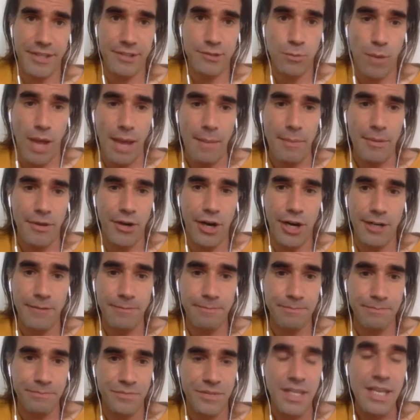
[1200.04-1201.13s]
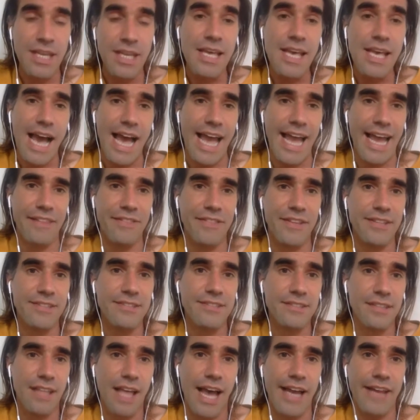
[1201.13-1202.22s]
webinar, I had this
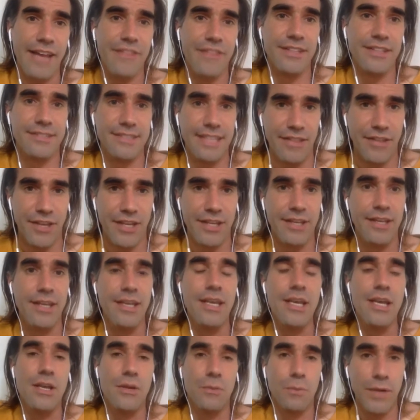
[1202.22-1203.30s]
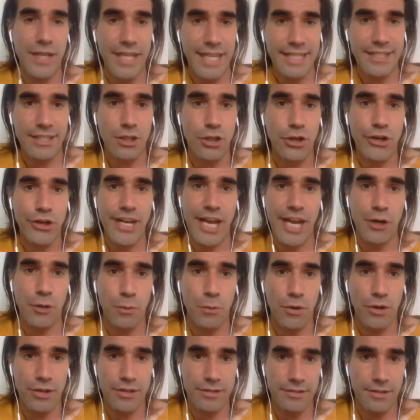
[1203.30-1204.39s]
slide that said that we need to learn how to
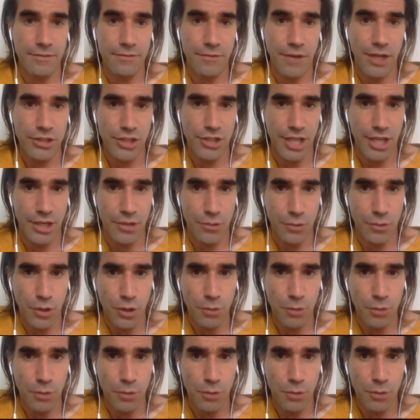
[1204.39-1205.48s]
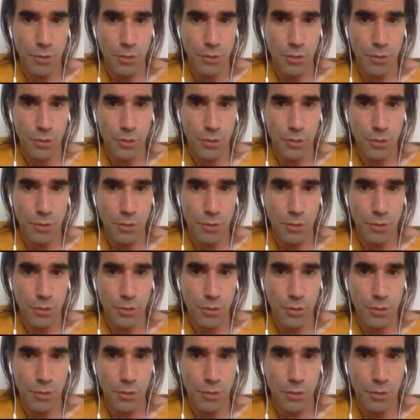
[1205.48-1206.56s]
work as a functioning group and then
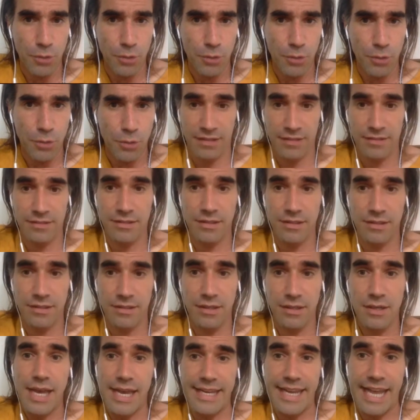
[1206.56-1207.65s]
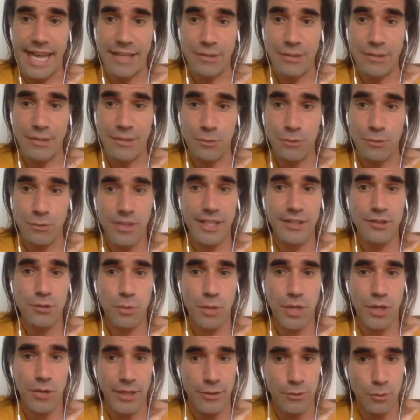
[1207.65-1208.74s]
partner on projects. And as we do
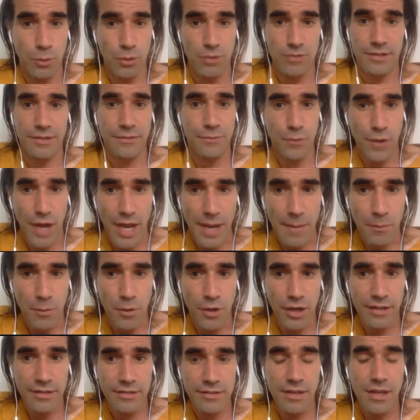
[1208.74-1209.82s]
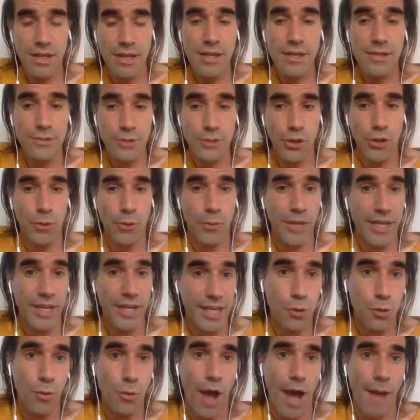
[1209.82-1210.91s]
this, we create tools and frameworks so that we
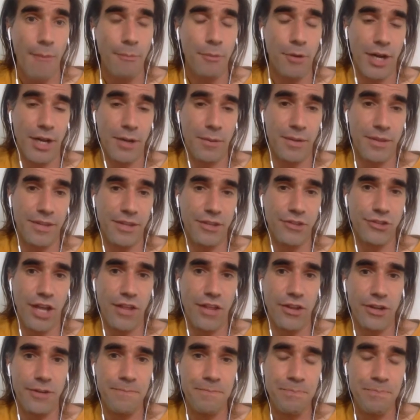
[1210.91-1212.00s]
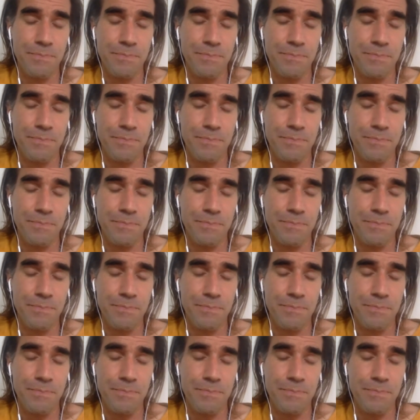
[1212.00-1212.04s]
can cooperate with each other.